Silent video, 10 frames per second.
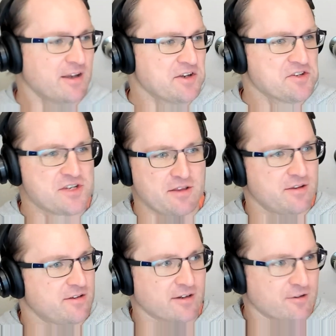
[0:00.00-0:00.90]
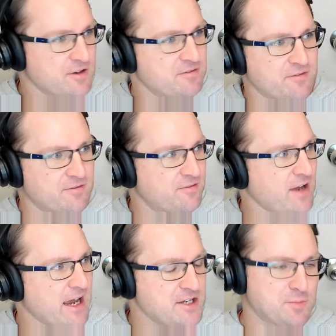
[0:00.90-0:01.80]
said that, if
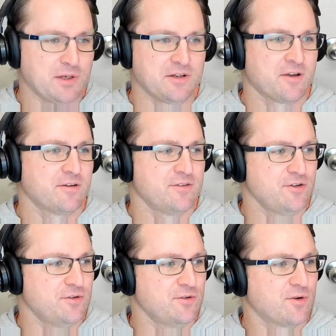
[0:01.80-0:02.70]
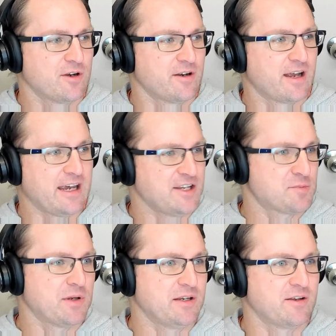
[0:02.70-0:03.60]
HP knew what
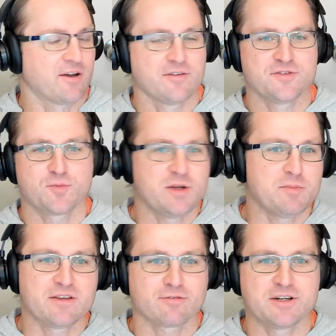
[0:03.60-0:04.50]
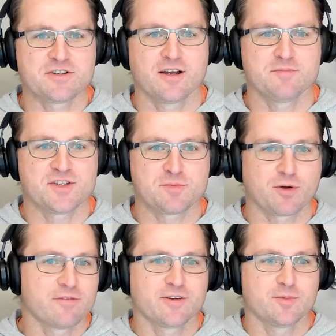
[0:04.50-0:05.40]
HP knows, we'd be 3 times as
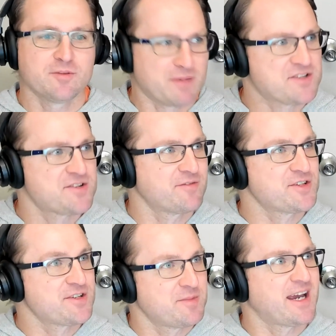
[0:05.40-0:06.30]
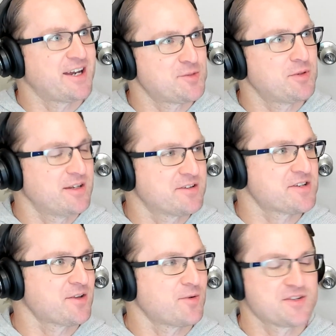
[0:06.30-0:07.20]
profitable. Must obviously be HP, because
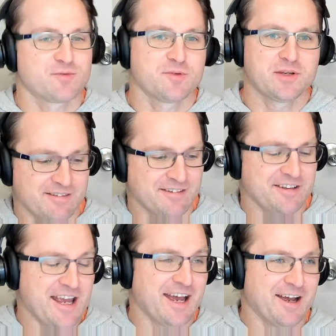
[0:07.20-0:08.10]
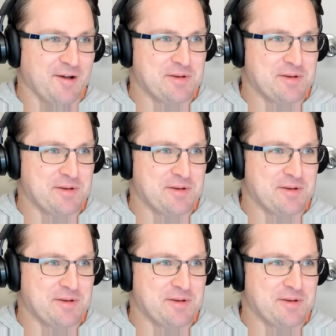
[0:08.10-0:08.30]
otherwise it would be, a bit